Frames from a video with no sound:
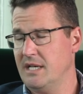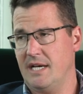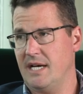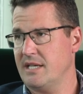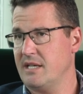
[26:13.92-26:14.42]

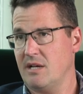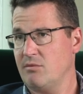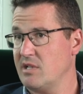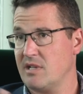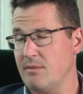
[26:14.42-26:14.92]
uh, you know,
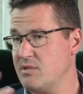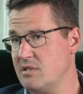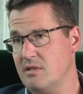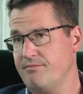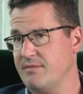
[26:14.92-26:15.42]
when it comes
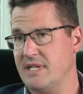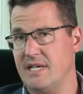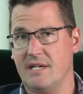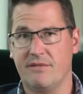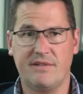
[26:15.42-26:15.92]
to
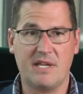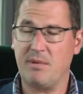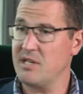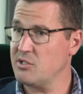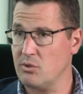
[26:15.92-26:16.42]
uh,
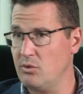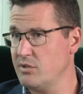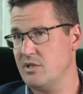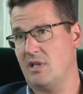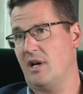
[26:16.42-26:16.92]
faith-based
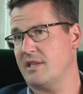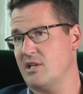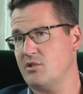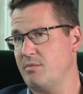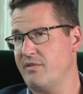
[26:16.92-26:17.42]
schools and the like, they
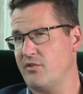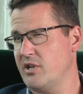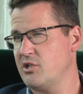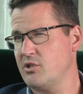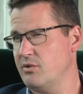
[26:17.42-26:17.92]
should be free
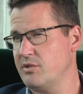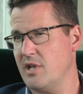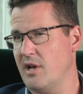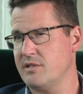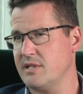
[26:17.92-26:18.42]
to choose
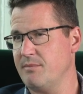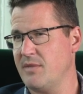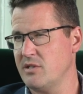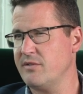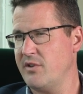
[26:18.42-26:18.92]
those. Um,
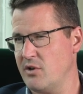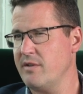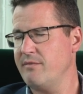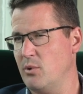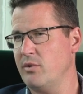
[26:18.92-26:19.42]
those are very
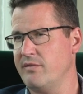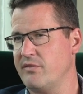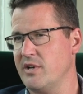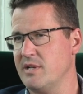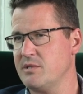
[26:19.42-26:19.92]
important
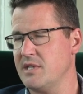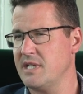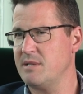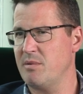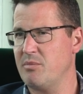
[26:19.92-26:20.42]
freedoms that
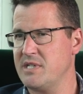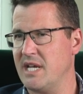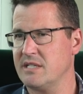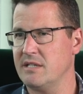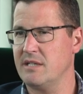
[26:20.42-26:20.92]
need to be
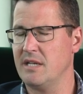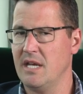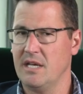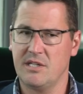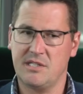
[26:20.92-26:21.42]
protected. And
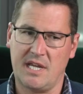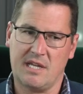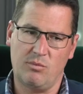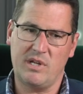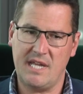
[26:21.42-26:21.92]
mm. the
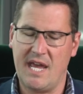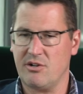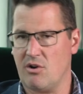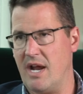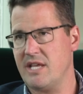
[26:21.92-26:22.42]
second we
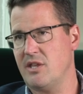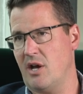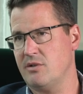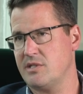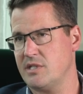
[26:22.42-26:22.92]
downgrade
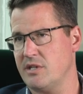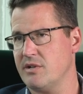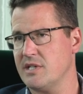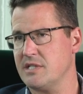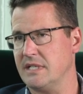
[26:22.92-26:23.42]
those
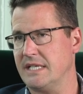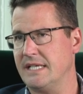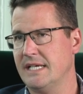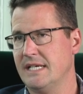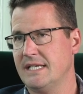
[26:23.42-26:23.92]

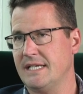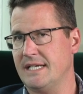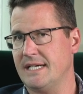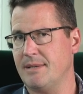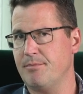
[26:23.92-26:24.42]
seriously,
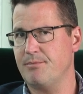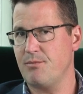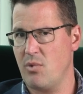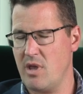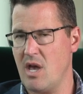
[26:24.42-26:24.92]
um,
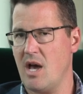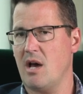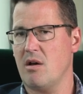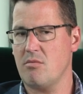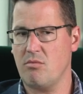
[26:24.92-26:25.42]
we
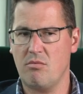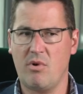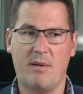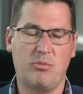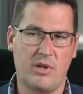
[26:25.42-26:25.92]
are
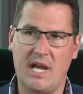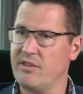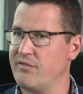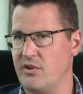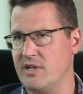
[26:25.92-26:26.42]
we are putting
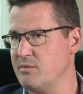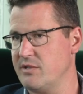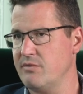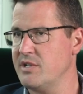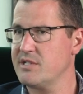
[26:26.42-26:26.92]
other freedoms
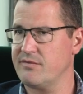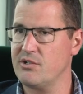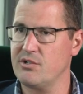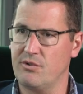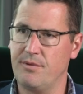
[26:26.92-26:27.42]
at risk for
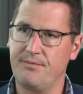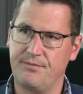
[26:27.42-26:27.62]
sure.